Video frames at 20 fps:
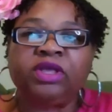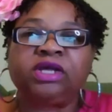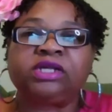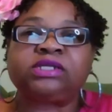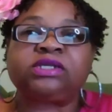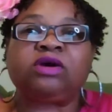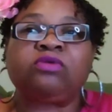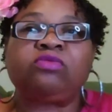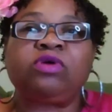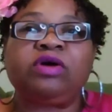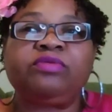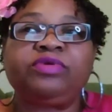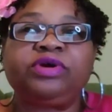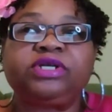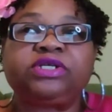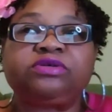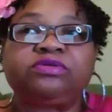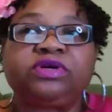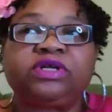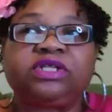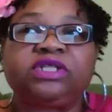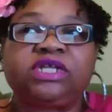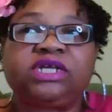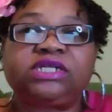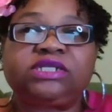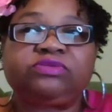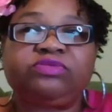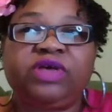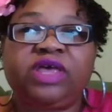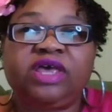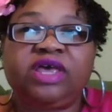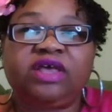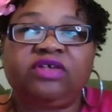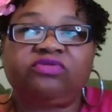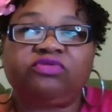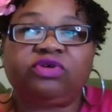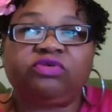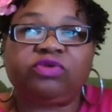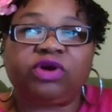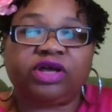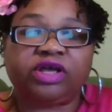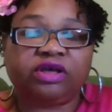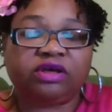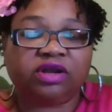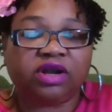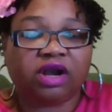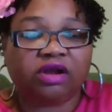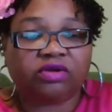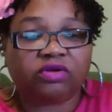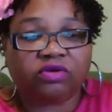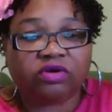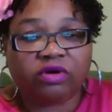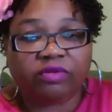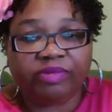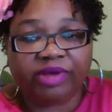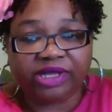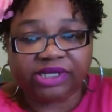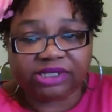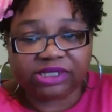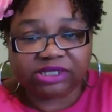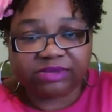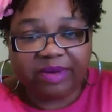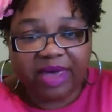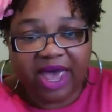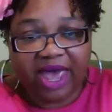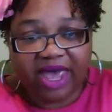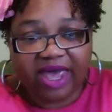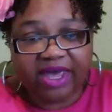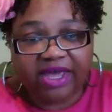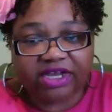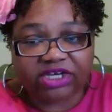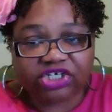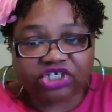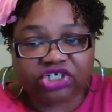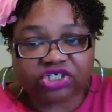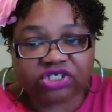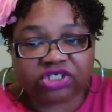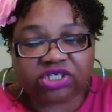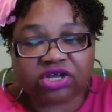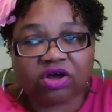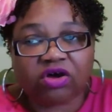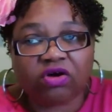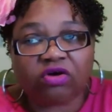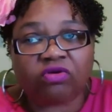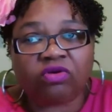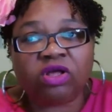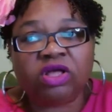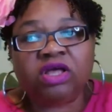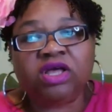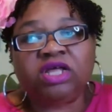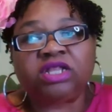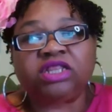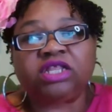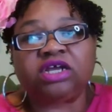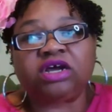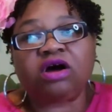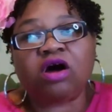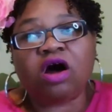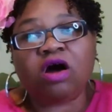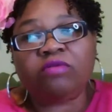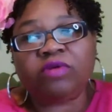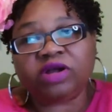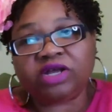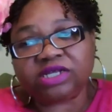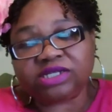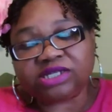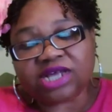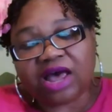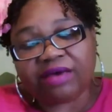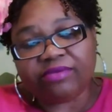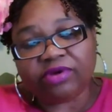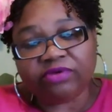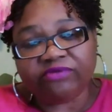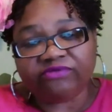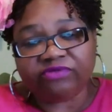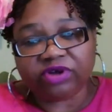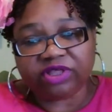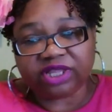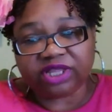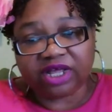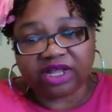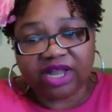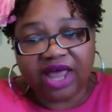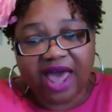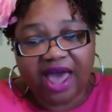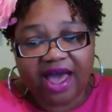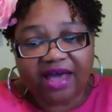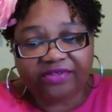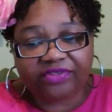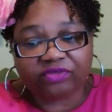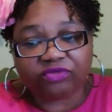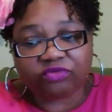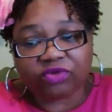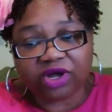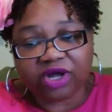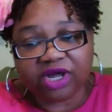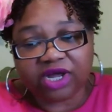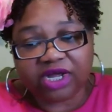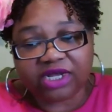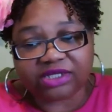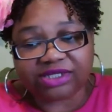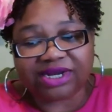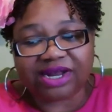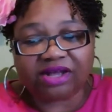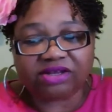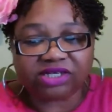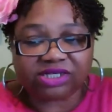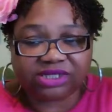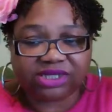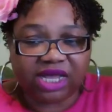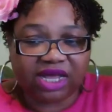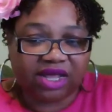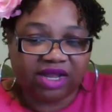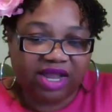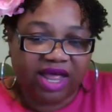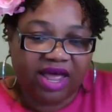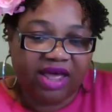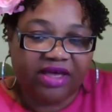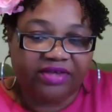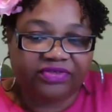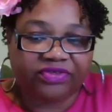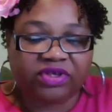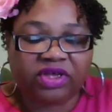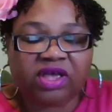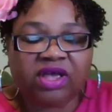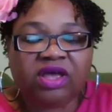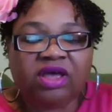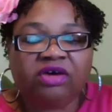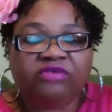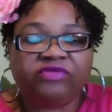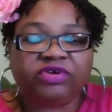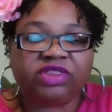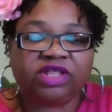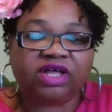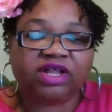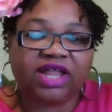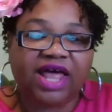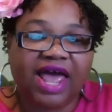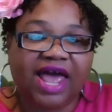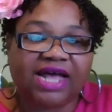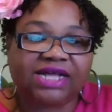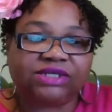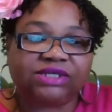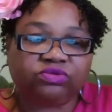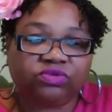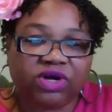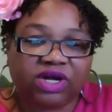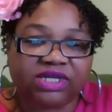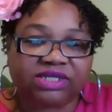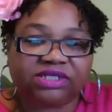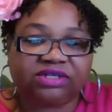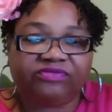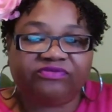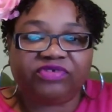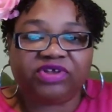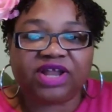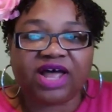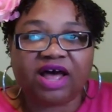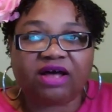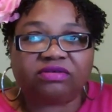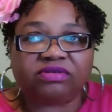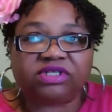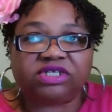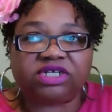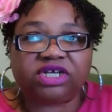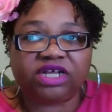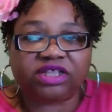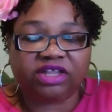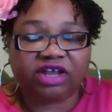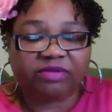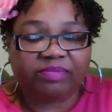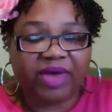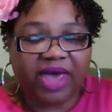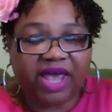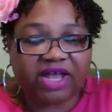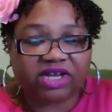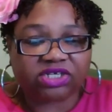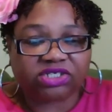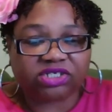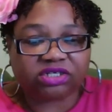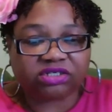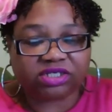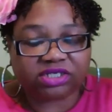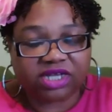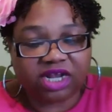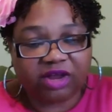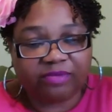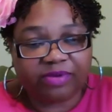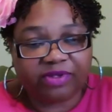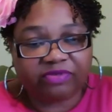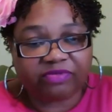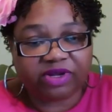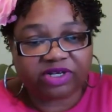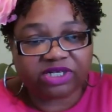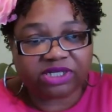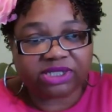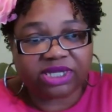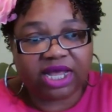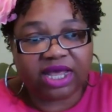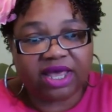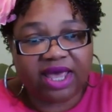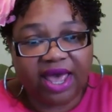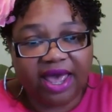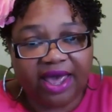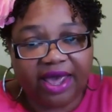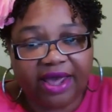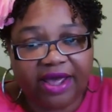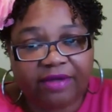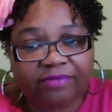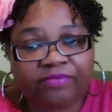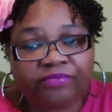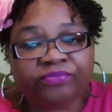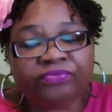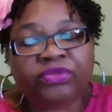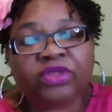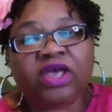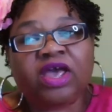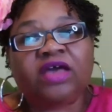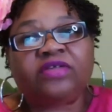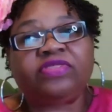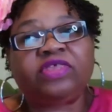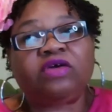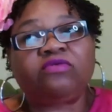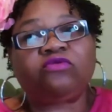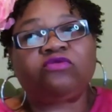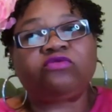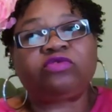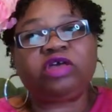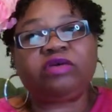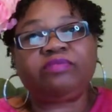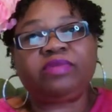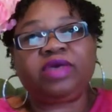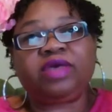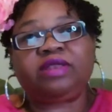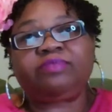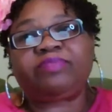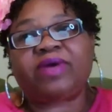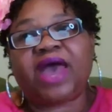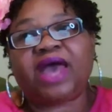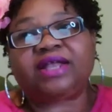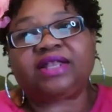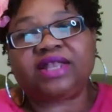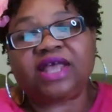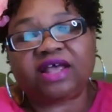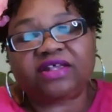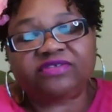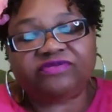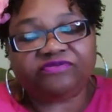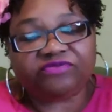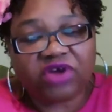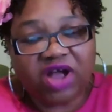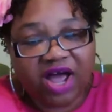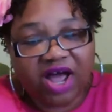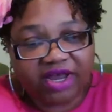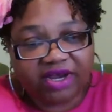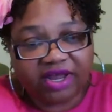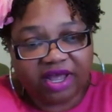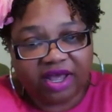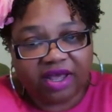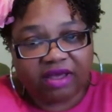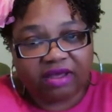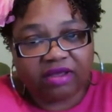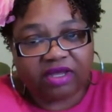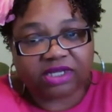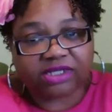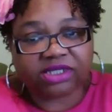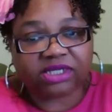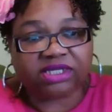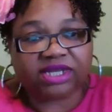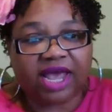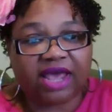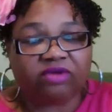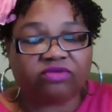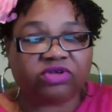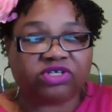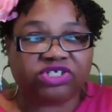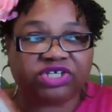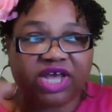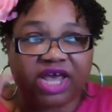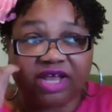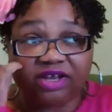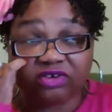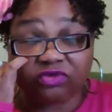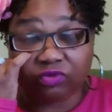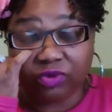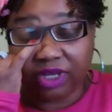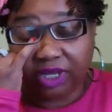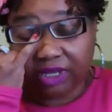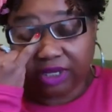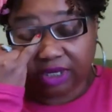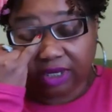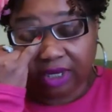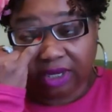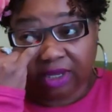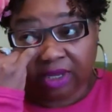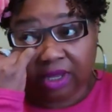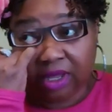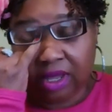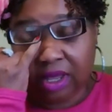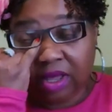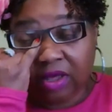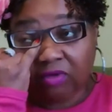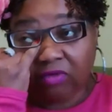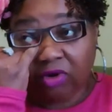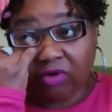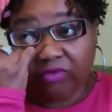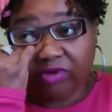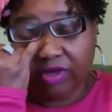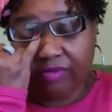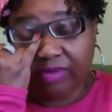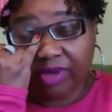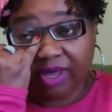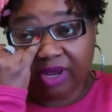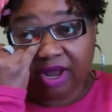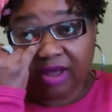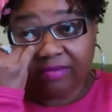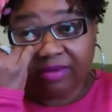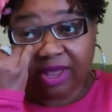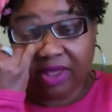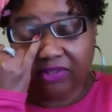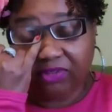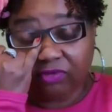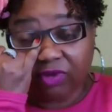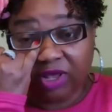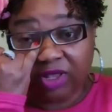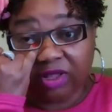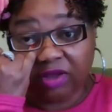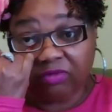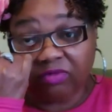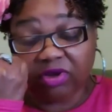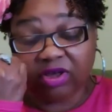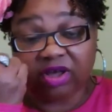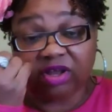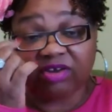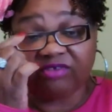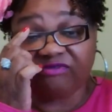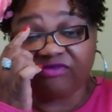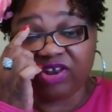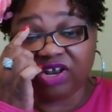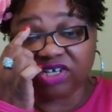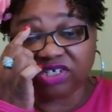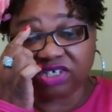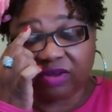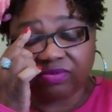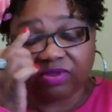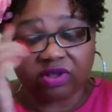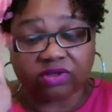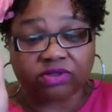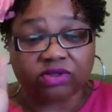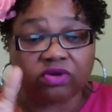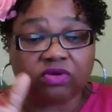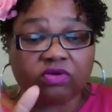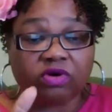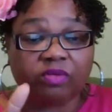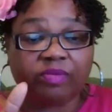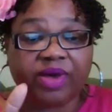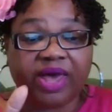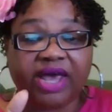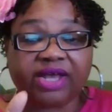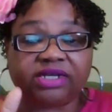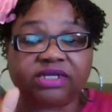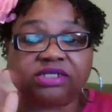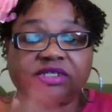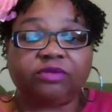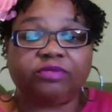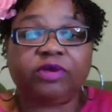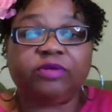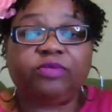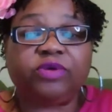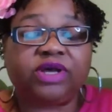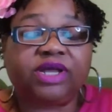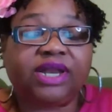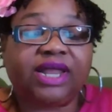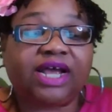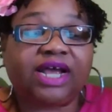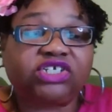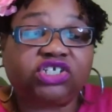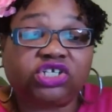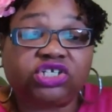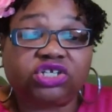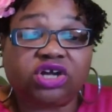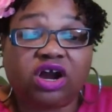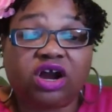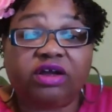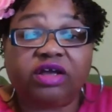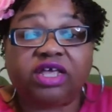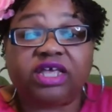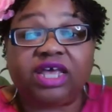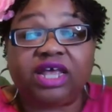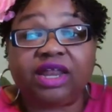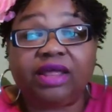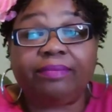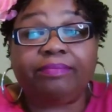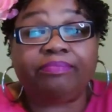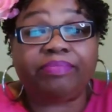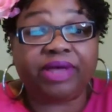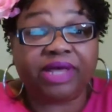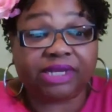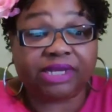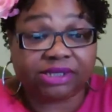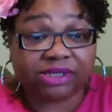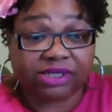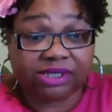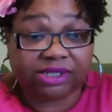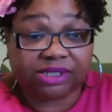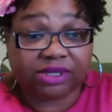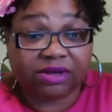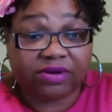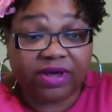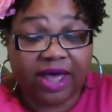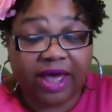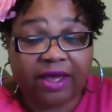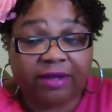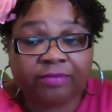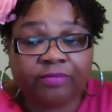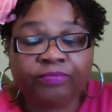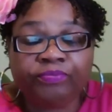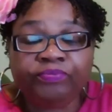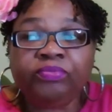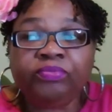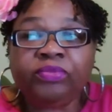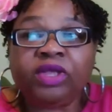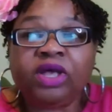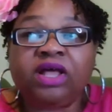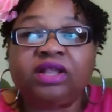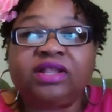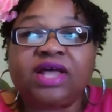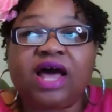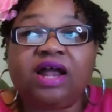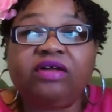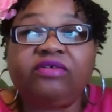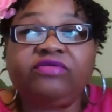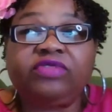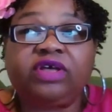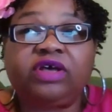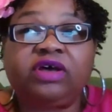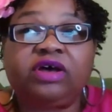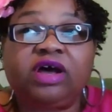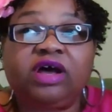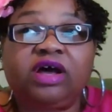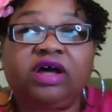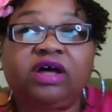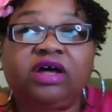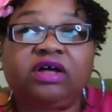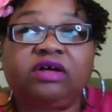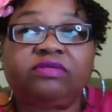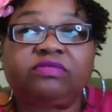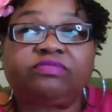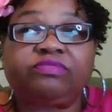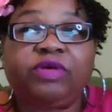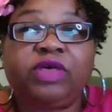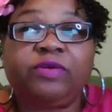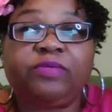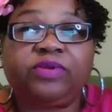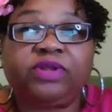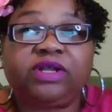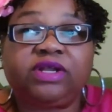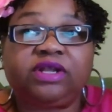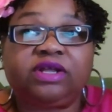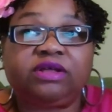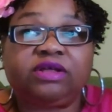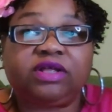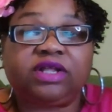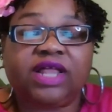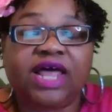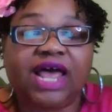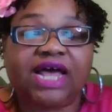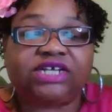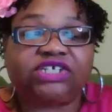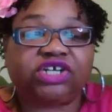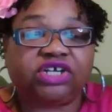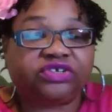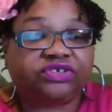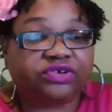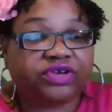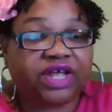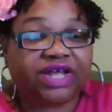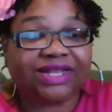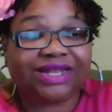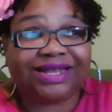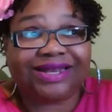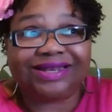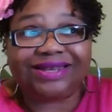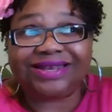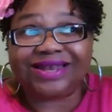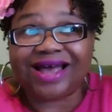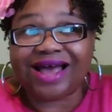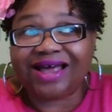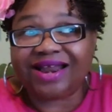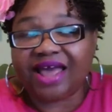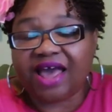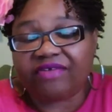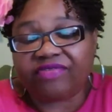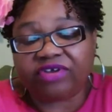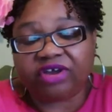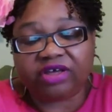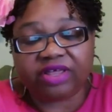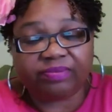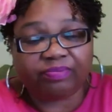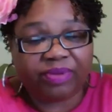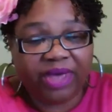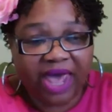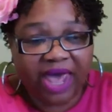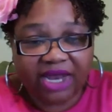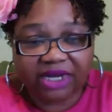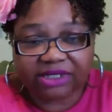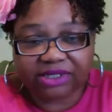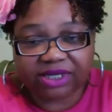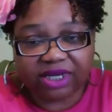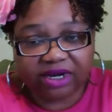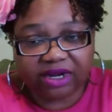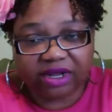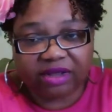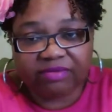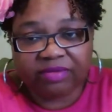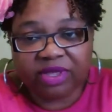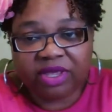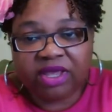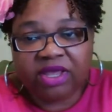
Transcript: So, what we're doing this week is we're working on our Google business page. So, the homework assignment for the class was, and I'll just say class, for the class was to fill out, to get their page set up as much as they can. And then when we meet back next Friday, because the date will change weekly, when we meet up next week, then we're going to finish up those Google pages so people can actually start getting business. Okay a lot of the um, people in the class yesterday did not have their page set up.